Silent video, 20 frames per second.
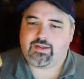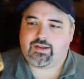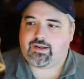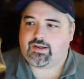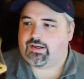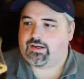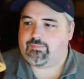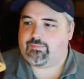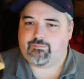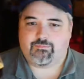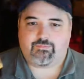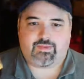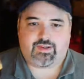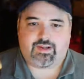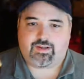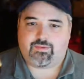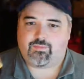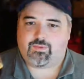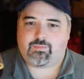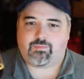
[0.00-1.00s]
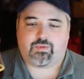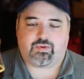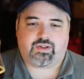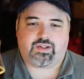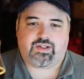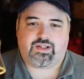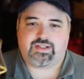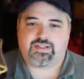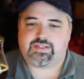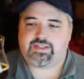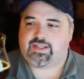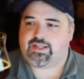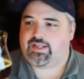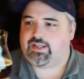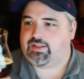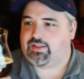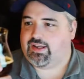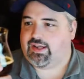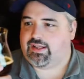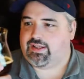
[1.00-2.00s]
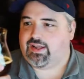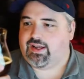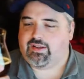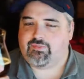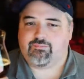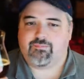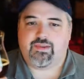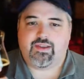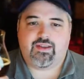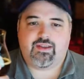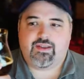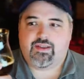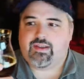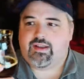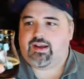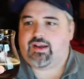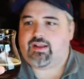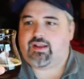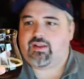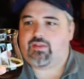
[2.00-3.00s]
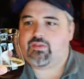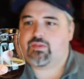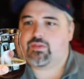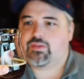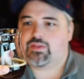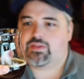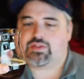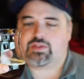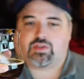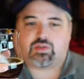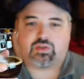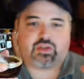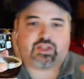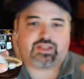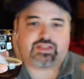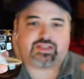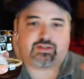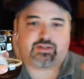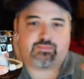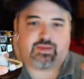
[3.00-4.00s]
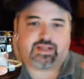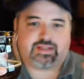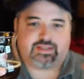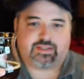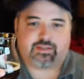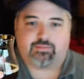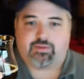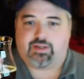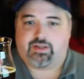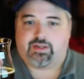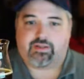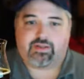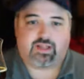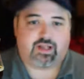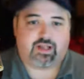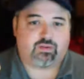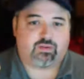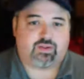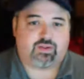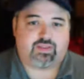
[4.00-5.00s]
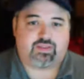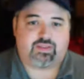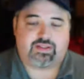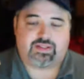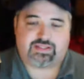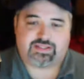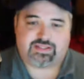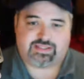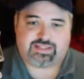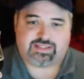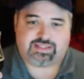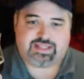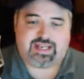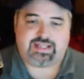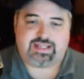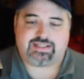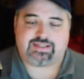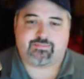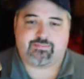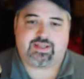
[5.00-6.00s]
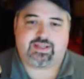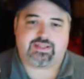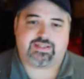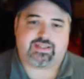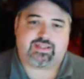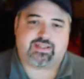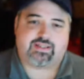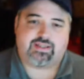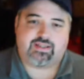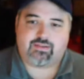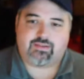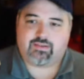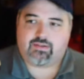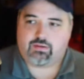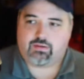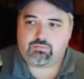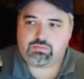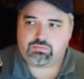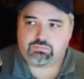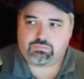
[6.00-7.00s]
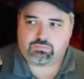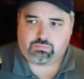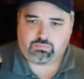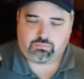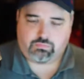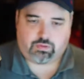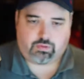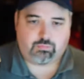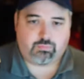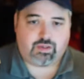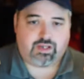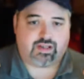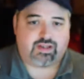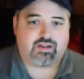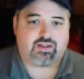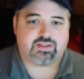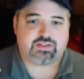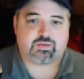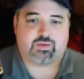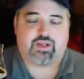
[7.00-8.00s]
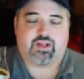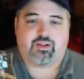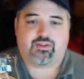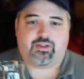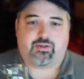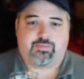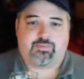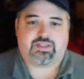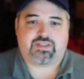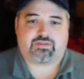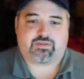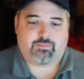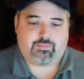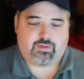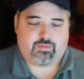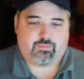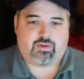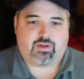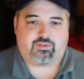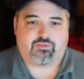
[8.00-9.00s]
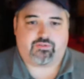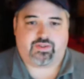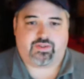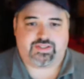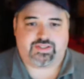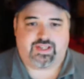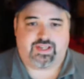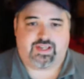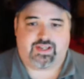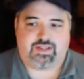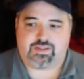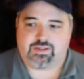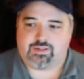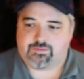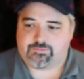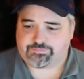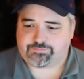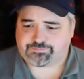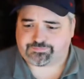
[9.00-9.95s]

Um, uh, what more can I say? I, I there's two things that are amazing about it. Not only is it the taste amazing, but it also held up extremely well for its age.